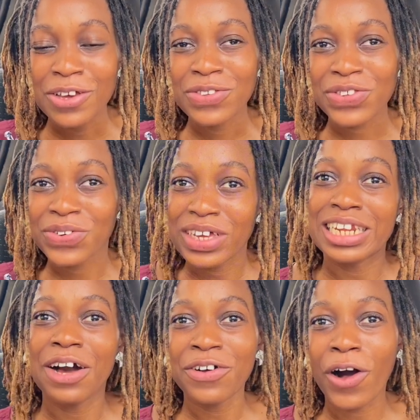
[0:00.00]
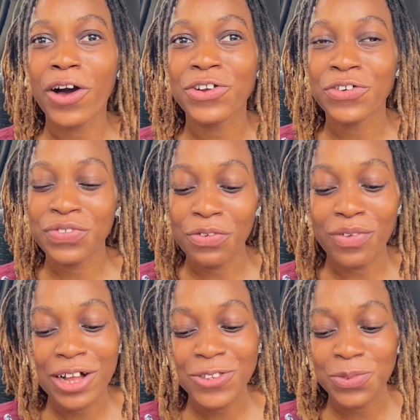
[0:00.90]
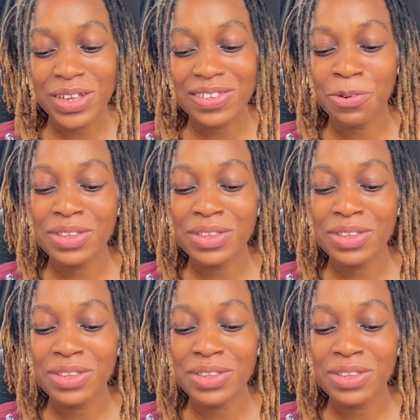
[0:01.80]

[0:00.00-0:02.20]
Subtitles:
So he now got off, he ran to Winter.